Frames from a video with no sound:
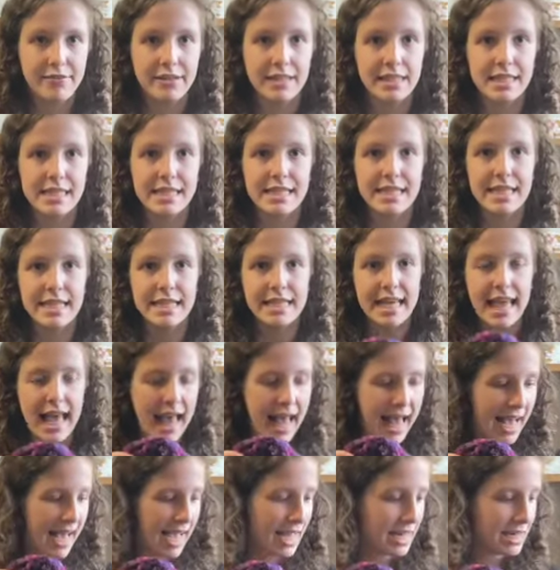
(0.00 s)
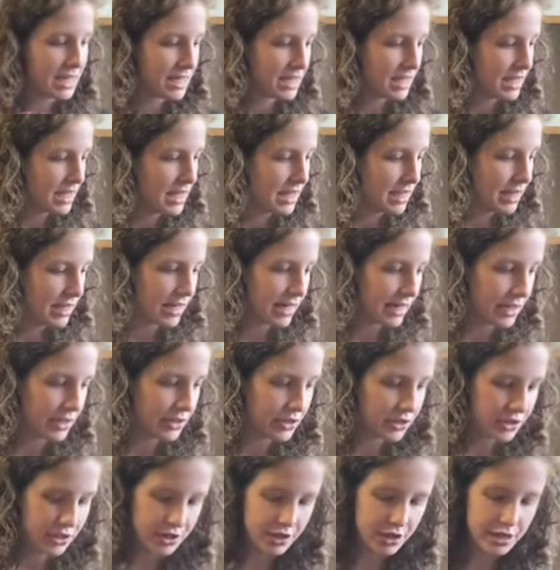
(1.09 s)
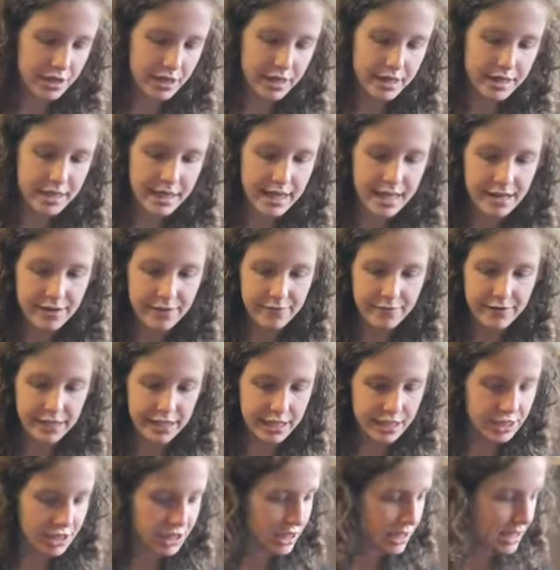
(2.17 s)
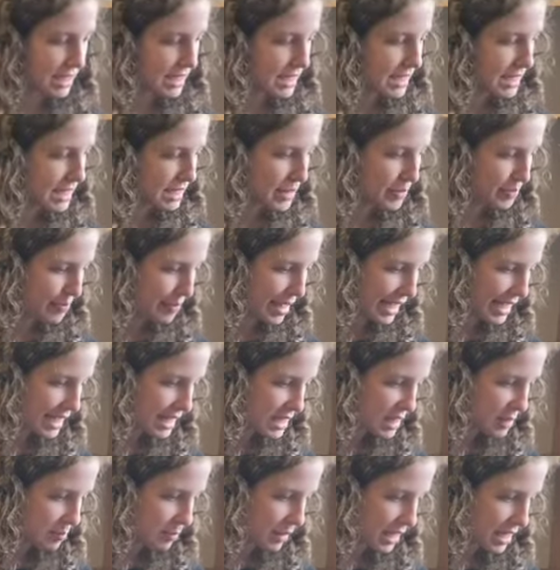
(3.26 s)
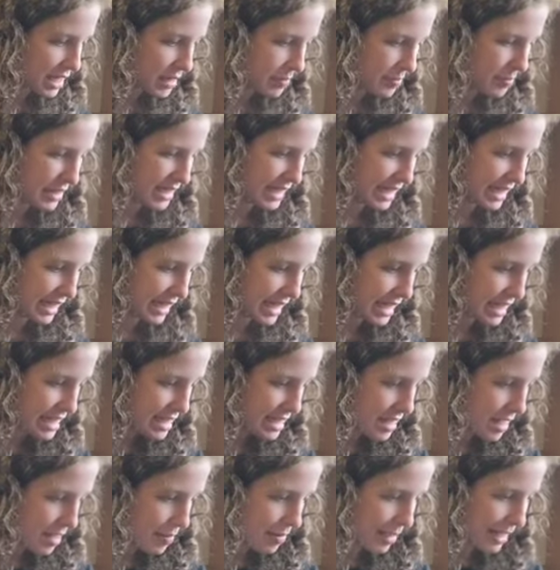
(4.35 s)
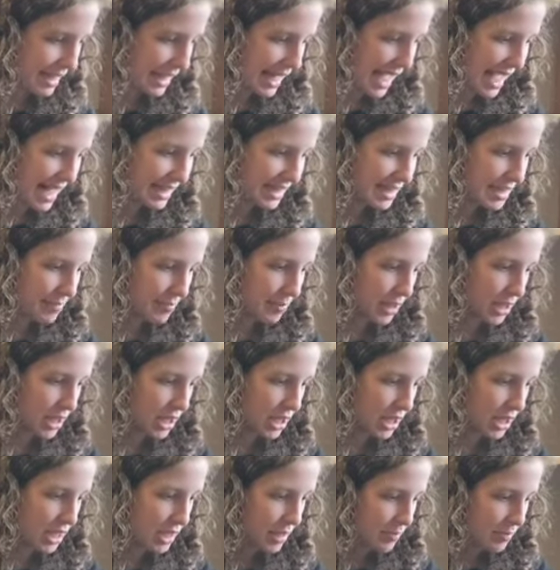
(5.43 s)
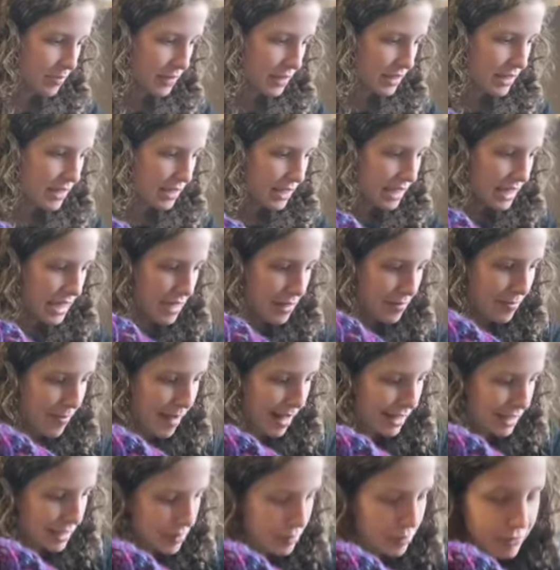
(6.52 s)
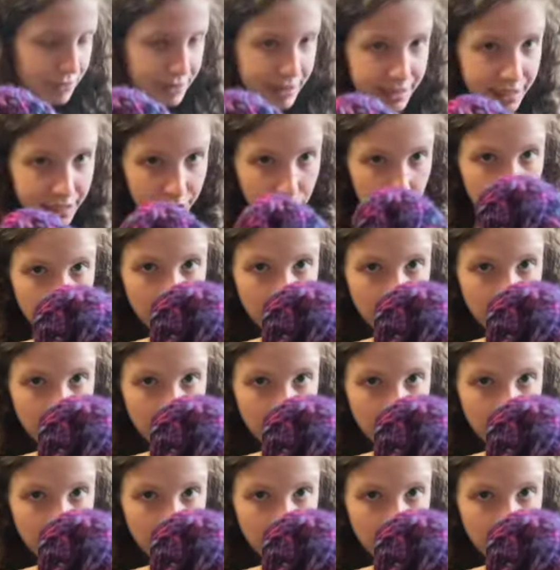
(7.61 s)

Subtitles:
is this hat that I started and finished. This is the Mega Spun Beanie by Berg in Malabrigo